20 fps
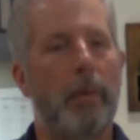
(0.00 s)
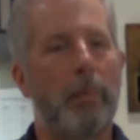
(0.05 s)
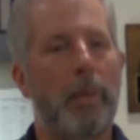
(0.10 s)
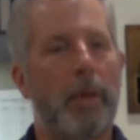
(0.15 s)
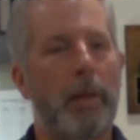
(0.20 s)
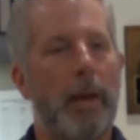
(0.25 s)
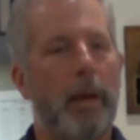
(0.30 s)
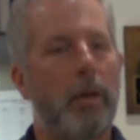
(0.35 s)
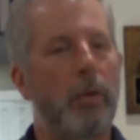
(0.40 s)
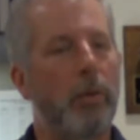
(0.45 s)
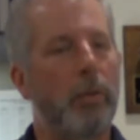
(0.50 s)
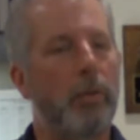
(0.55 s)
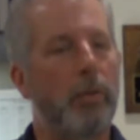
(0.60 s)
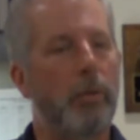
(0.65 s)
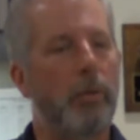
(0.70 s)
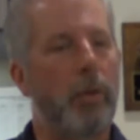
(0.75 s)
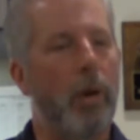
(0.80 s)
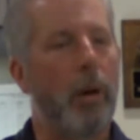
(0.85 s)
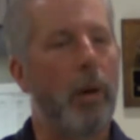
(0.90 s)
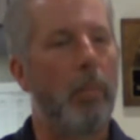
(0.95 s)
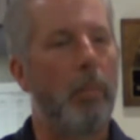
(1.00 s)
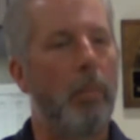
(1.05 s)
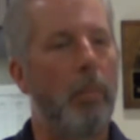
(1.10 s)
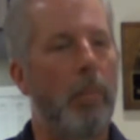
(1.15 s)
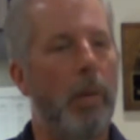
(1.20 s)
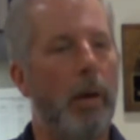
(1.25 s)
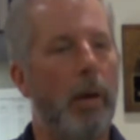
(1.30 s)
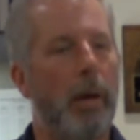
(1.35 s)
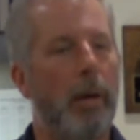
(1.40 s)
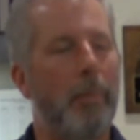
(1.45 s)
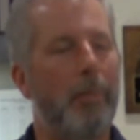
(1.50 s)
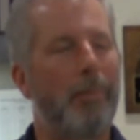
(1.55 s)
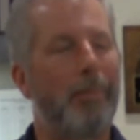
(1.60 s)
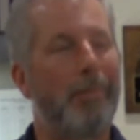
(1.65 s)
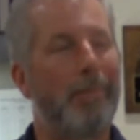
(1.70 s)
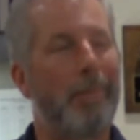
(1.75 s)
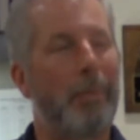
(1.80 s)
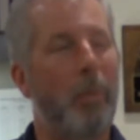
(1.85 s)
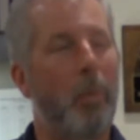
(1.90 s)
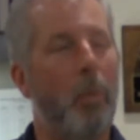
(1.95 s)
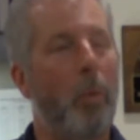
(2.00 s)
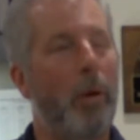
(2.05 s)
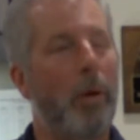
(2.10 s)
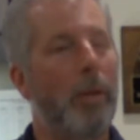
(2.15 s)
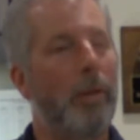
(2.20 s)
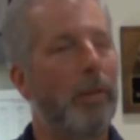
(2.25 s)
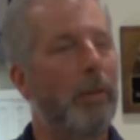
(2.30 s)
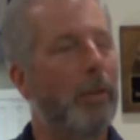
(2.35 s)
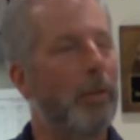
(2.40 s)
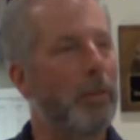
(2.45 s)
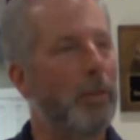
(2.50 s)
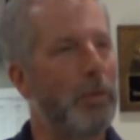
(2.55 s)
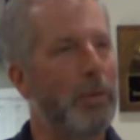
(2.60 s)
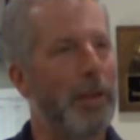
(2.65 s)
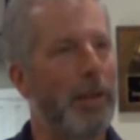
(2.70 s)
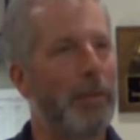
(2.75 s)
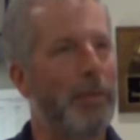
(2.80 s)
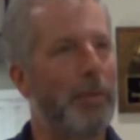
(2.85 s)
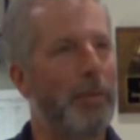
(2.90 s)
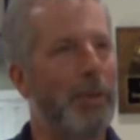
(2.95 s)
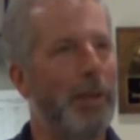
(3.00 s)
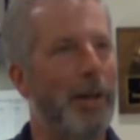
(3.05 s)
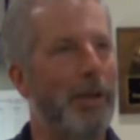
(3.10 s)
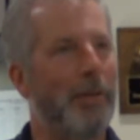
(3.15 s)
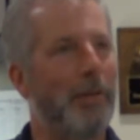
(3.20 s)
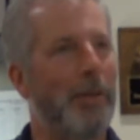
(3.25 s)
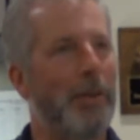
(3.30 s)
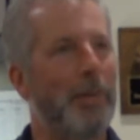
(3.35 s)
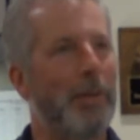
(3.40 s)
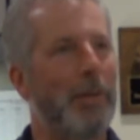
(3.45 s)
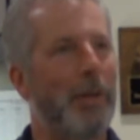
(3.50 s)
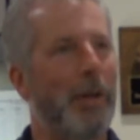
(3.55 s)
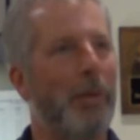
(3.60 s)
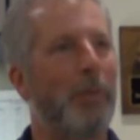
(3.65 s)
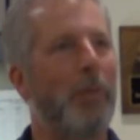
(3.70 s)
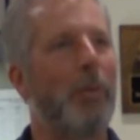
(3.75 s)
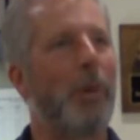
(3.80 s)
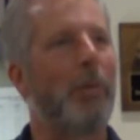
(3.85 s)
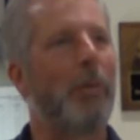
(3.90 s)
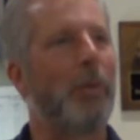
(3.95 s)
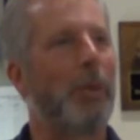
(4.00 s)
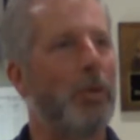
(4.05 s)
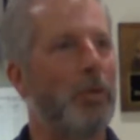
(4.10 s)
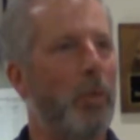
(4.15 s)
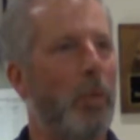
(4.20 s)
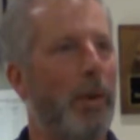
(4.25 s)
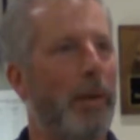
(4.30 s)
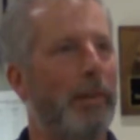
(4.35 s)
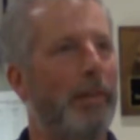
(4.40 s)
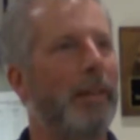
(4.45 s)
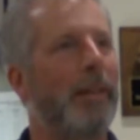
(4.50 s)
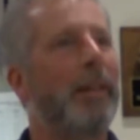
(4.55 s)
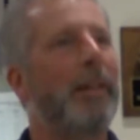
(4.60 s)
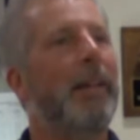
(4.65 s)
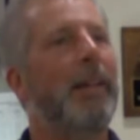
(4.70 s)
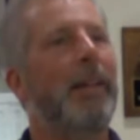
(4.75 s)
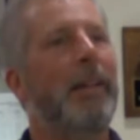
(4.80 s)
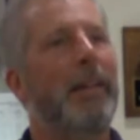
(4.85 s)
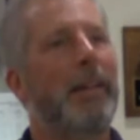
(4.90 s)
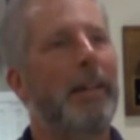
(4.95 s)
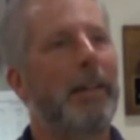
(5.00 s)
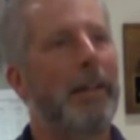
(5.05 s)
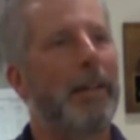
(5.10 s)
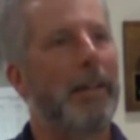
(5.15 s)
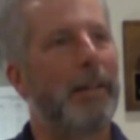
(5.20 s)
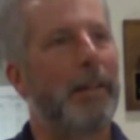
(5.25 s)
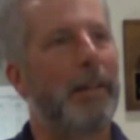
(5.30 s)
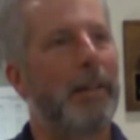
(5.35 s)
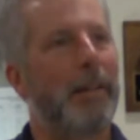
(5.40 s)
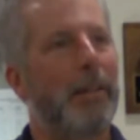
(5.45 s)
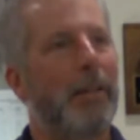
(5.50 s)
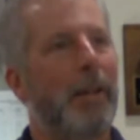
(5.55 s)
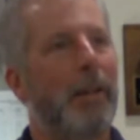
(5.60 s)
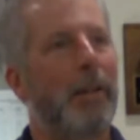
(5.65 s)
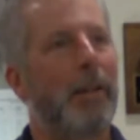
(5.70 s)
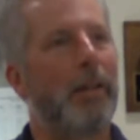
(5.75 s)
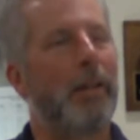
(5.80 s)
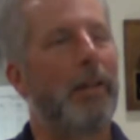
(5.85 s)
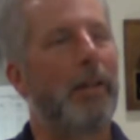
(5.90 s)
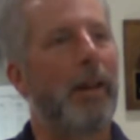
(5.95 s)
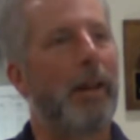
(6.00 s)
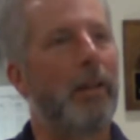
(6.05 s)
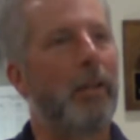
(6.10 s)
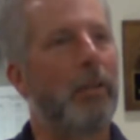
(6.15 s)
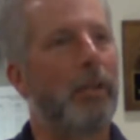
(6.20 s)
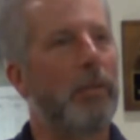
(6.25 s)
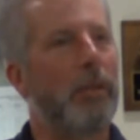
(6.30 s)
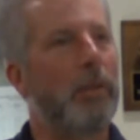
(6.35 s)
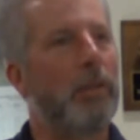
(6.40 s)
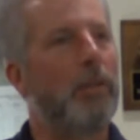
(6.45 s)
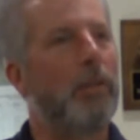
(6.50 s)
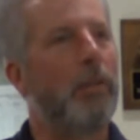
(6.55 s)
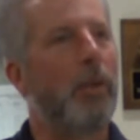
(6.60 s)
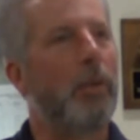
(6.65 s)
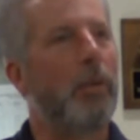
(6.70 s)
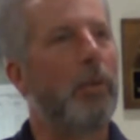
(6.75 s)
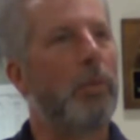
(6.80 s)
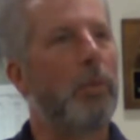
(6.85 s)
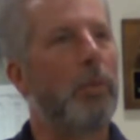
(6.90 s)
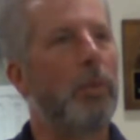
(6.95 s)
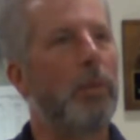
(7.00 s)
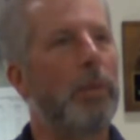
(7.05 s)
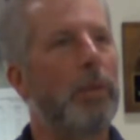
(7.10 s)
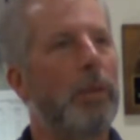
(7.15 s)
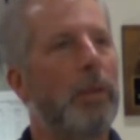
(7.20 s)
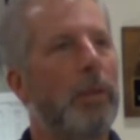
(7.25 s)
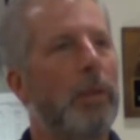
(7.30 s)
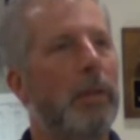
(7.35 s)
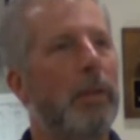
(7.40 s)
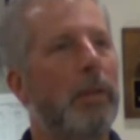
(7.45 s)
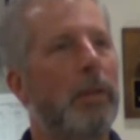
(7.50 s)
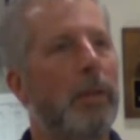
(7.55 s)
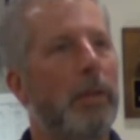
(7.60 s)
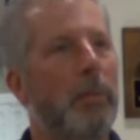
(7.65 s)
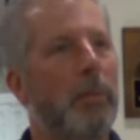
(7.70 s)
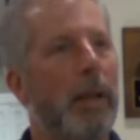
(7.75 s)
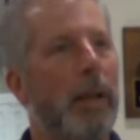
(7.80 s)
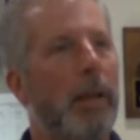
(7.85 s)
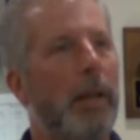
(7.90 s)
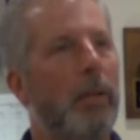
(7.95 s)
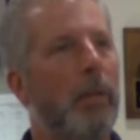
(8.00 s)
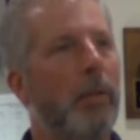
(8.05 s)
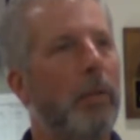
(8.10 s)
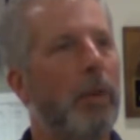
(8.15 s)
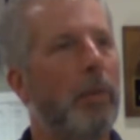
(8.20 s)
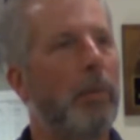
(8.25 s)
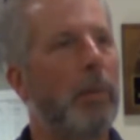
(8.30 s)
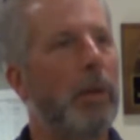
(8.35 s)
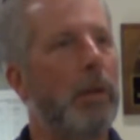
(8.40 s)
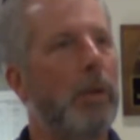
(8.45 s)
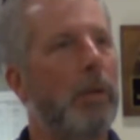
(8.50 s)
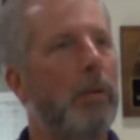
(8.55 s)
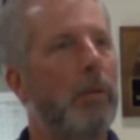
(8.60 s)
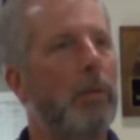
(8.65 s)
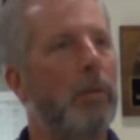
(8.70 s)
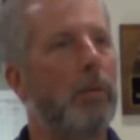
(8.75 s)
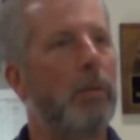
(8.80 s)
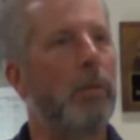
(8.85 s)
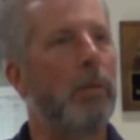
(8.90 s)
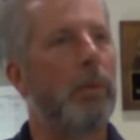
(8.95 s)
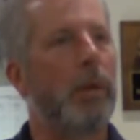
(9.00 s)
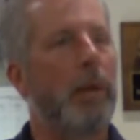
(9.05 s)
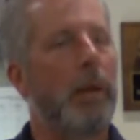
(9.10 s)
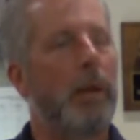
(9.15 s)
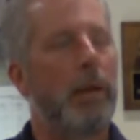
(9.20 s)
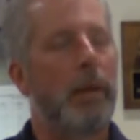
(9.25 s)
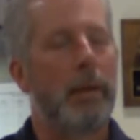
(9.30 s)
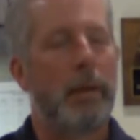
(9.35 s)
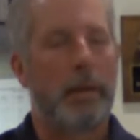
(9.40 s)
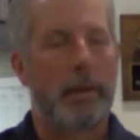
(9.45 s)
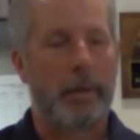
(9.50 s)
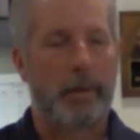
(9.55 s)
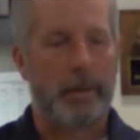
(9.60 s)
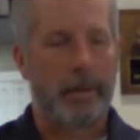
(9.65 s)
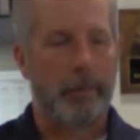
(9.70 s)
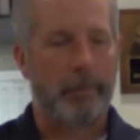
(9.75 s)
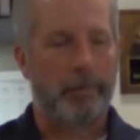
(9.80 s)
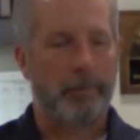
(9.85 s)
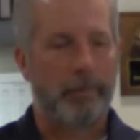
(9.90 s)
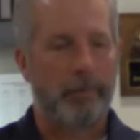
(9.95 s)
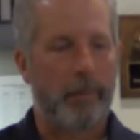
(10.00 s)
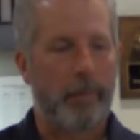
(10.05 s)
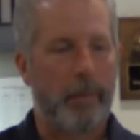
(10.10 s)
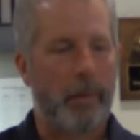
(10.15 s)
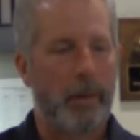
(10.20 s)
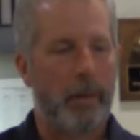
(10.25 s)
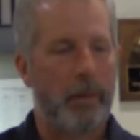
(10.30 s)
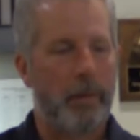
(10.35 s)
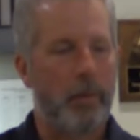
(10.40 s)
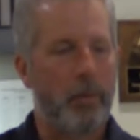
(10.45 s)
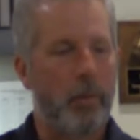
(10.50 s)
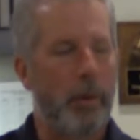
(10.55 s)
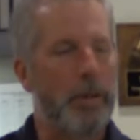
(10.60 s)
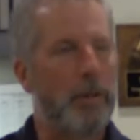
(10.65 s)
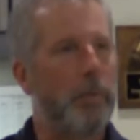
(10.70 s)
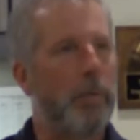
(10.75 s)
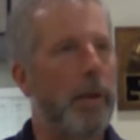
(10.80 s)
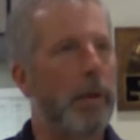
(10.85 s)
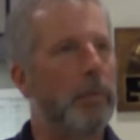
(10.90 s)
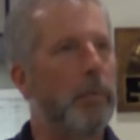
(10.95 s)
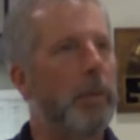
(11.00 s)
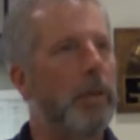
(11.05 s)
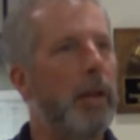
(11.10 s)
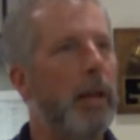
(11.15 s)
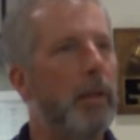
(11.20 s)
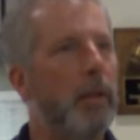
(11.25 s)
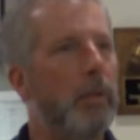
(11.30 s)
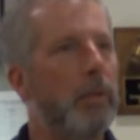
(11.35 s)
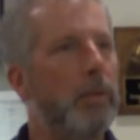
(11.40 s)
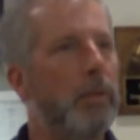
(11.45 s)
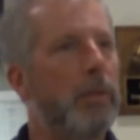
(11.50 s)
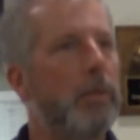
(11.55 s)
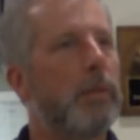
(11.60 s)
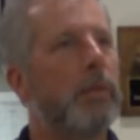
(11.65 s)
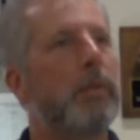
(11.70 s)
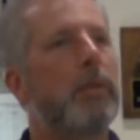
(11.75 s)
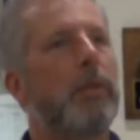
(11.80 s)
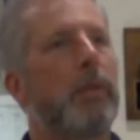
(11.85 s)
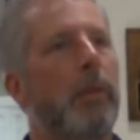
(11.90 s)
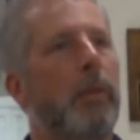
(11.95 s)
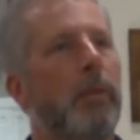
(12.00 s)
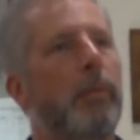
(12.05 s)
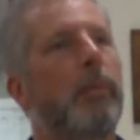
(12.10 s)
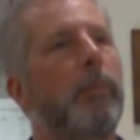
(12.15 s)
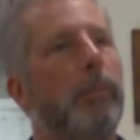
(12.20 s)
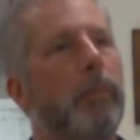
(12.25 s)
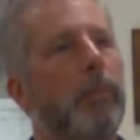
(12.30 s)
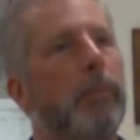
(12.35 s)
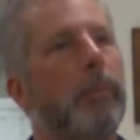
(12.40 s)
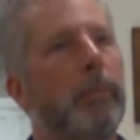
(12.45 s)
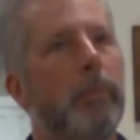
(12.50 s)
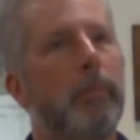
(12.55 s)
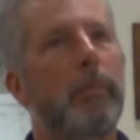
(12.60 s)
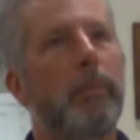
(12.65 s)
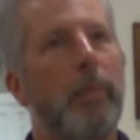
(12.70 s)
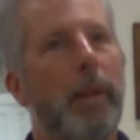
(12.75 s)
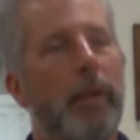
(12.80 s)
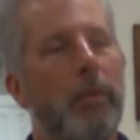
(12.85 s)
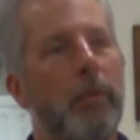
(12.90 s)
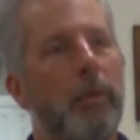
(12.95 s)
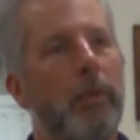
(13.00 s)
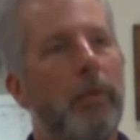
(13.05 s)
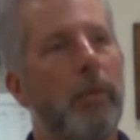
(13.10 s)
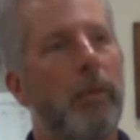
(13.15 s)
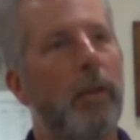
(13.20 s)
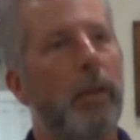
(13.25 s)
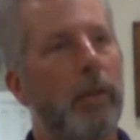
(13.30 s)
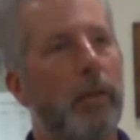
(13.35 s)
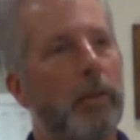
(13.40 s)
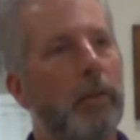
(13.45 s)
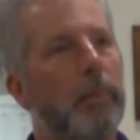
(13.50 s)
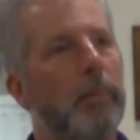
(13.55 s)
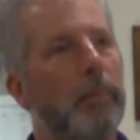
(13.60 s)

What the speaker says: Potatoes from one of the Central Wisconsin potato farmers, I don't remember which one. Our dining services folks will be making those up into twice-baked potatoes, so lots of different things.